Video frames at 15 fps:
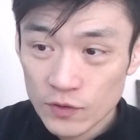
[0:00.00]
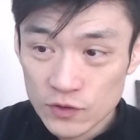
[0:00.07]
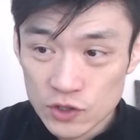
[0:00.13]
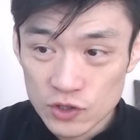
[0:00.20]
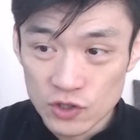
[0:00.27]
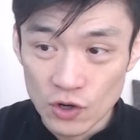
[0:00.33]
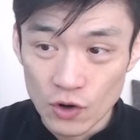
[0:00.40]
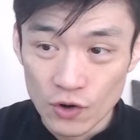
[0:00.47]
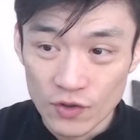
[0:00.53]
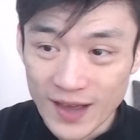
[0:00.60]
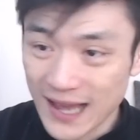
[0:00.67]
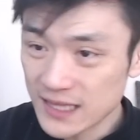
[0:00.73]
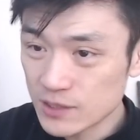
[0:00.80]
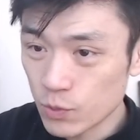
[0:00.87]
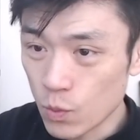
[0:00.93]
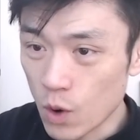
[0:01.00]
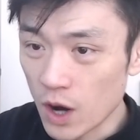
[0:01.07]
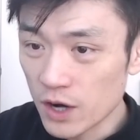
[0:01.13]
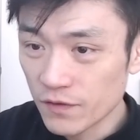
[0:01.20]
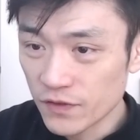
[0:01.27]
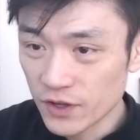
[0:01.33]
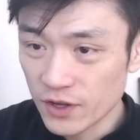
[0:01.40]
So that's
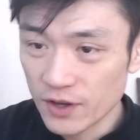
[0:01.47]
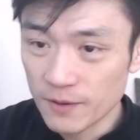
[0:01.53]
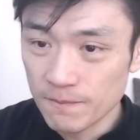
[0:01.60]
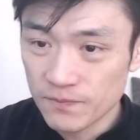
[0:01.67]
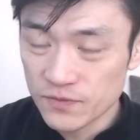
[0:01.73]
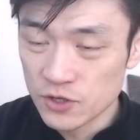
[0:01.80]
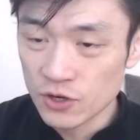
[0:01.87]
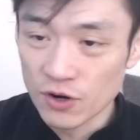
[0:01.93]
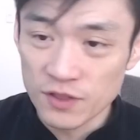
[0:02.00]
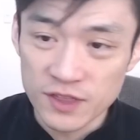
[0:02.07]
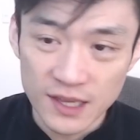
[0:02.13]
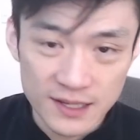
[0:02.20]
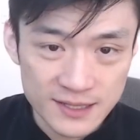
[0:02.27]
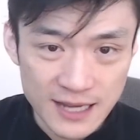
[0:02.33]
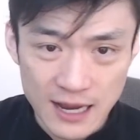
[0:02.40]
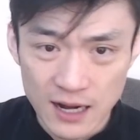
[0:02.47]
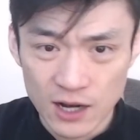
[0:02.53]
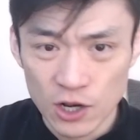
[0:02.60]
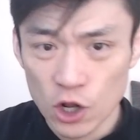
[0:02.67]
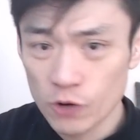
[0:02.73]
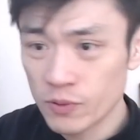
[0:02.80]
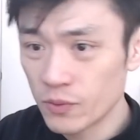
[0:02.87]
one of the things that a
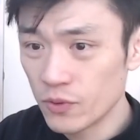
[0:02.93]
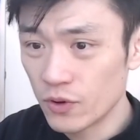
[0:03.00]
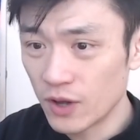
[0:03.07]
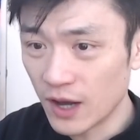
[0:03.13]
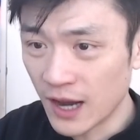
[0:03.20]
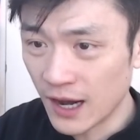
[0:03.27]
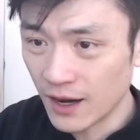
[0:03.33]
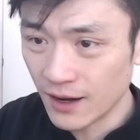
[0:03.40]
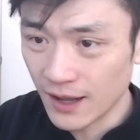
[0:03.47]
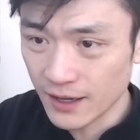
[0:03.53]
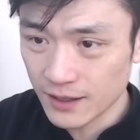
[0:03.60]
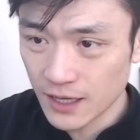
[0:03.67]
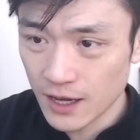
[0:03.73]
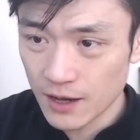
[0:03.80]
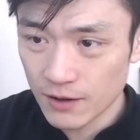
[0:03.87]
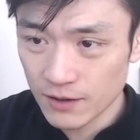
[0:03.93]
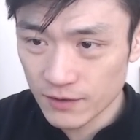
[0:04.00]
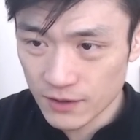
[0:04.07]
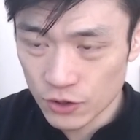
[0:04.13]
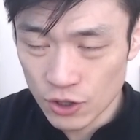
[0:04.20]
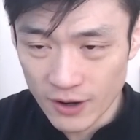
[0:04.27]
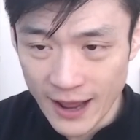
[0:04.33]
lot of people are kind of
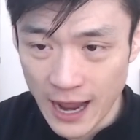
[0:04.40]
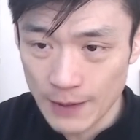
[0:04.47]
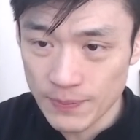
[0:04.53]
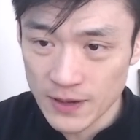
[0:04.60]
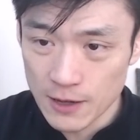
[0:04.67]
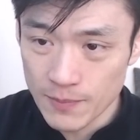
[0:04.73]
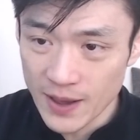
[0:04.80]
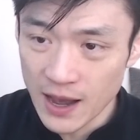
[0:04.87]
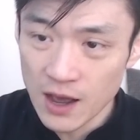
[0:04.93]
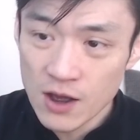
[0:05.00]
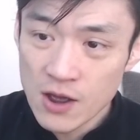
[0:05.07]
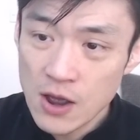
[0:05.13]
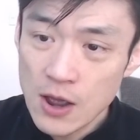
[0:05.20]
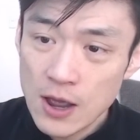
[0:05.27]
not happy about.